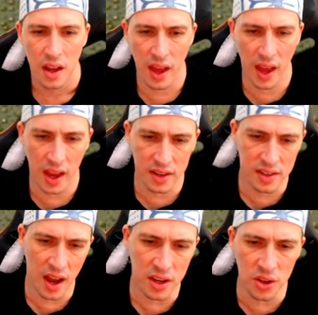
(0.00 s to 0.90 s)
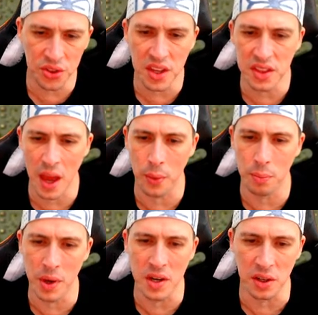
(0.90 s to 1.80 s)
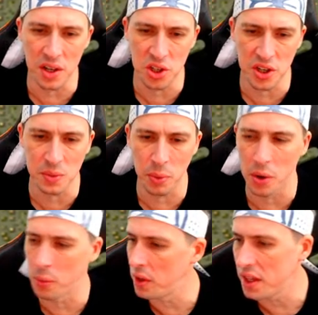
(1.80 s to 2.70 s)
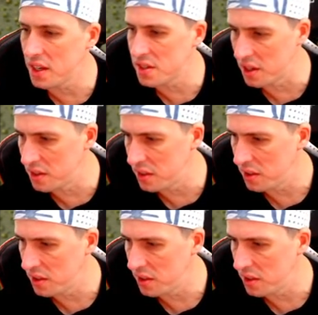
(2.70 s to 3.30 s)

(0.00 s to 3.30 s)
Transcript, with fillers: And, you think that would be delicious, but it really isn't.